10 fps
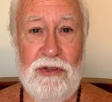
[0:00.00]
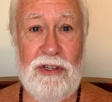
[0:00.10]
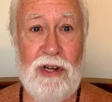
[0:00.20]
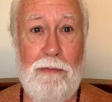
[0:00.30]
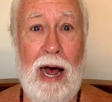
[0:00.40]

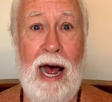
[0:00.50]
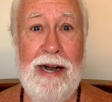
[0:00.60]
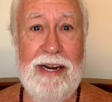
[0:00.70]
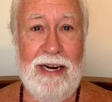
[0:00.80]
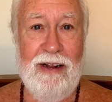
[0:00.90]

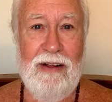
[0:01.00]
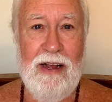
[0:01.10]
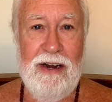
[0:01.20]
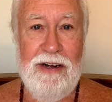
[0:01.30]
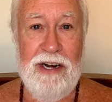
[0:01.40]
Samadhi,
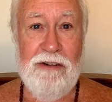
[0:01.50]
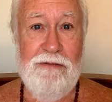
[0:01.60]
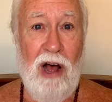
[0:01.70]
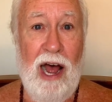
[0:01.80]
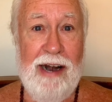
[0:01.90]

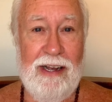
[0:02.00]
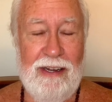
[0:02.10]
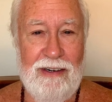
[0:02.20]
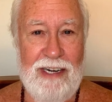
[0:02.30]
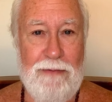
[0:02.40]

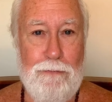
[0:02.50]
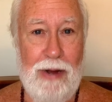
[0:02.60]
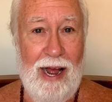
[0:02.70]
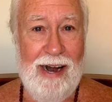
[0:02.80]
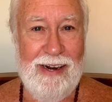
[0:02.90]
nirvana,
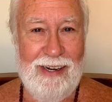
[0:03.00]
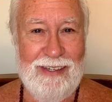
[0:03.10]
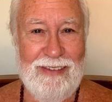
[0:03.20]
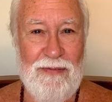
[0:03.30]
nibbana.